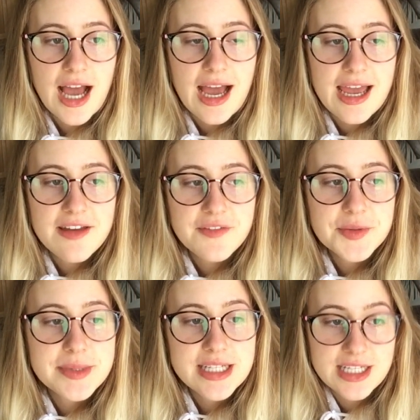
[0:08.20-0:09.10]
I
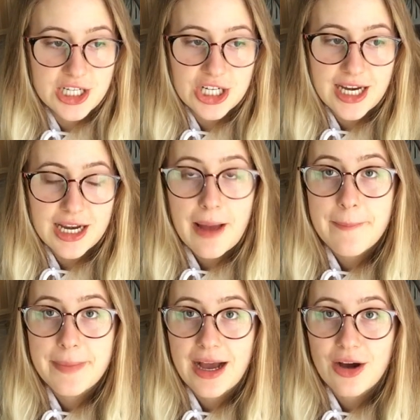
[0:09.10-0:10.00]
have been hearing
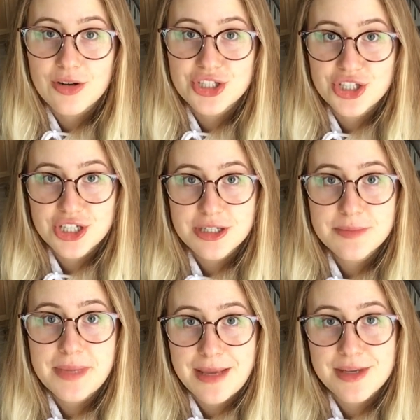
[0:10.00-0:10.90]
about
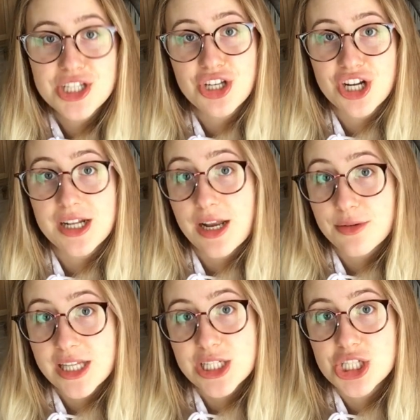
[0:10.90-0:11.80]
sugar baby, sugar daddy
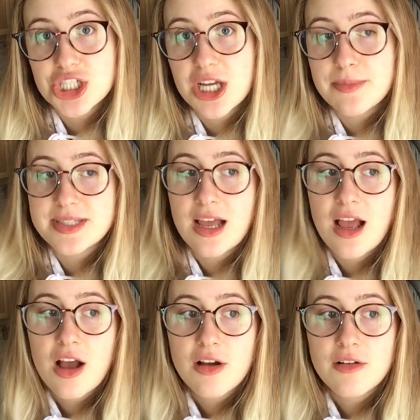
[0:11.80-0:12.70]
relationships
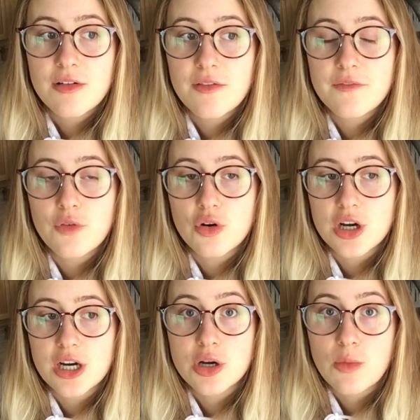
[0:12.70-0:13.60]

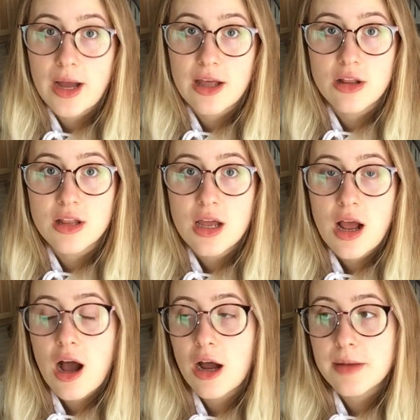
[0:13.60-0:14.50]
for a while.
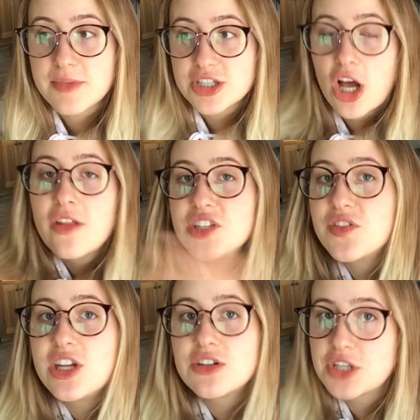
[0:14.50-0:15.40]
There's all these
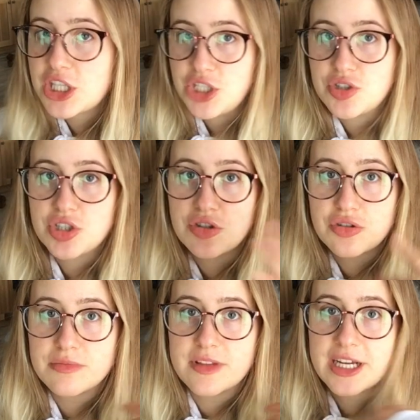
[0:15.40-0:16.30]
videos on
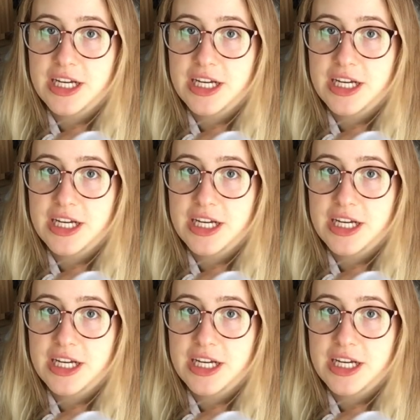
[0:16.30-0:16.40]
YouTube.